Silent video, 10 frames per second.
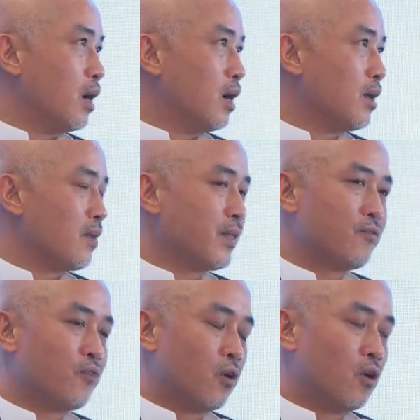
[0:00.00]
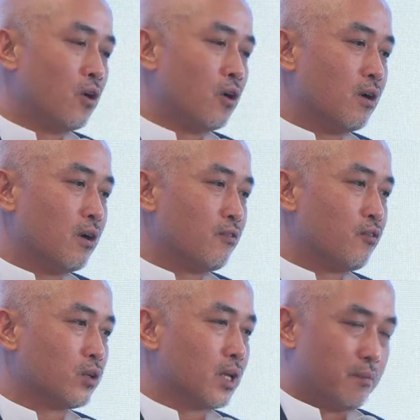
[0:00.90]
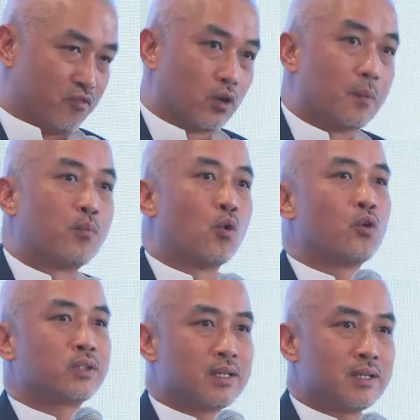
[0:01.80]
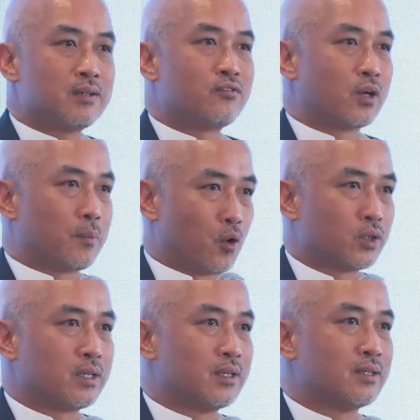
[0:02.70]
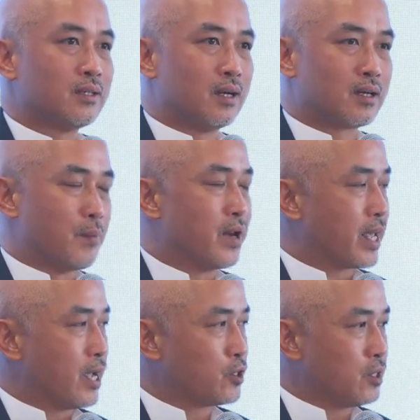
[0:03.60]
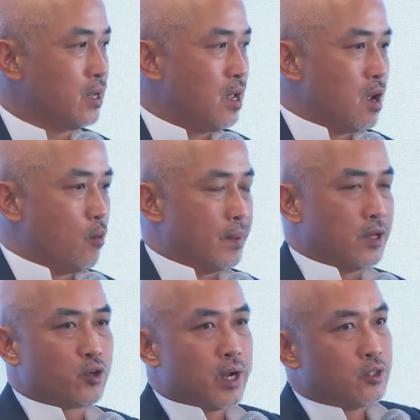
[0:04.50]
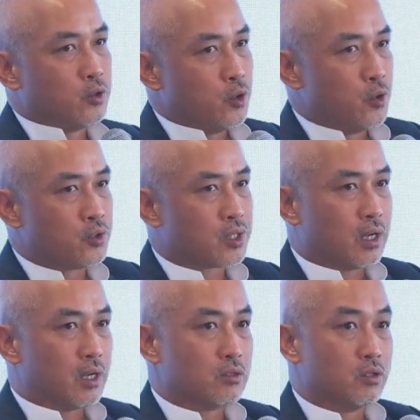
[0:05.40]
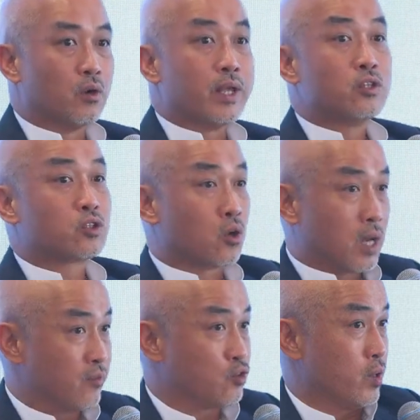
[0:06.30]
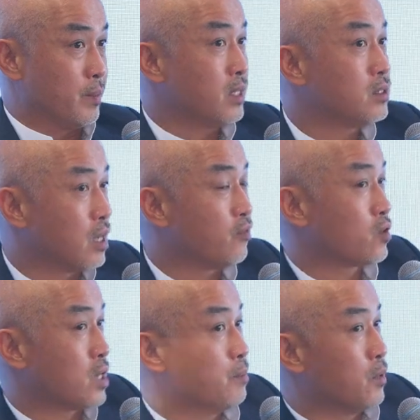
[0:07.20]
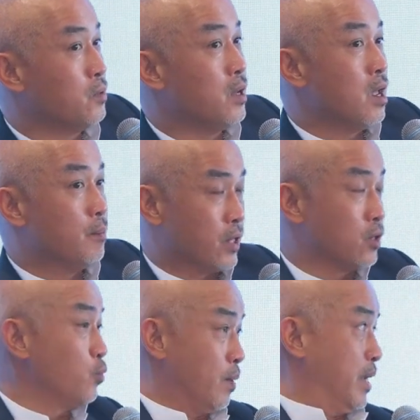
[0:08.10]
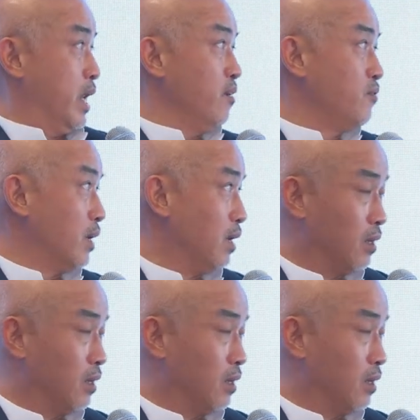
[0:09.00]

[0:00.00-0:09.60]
I think for the broader communication, we've been trying to use in-store live streaming, say for example, because we believe